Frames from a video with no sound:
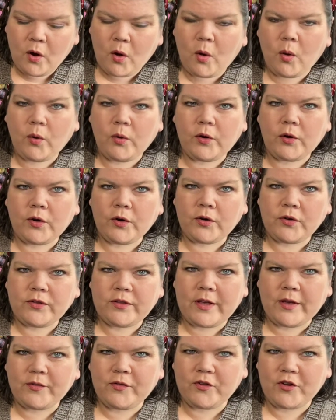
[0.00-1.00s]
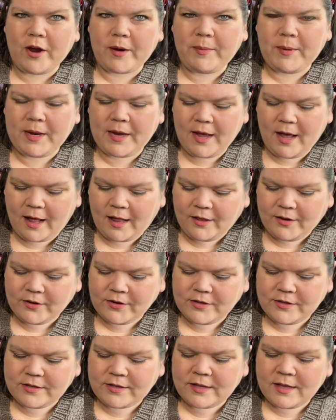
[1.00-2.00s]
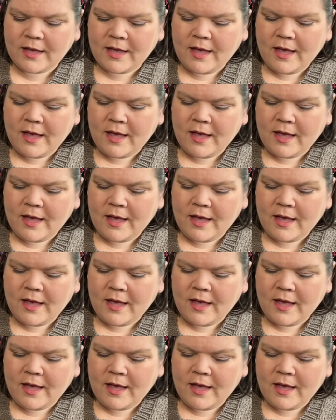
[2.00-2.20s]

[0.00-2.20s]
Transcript: older self-striping colors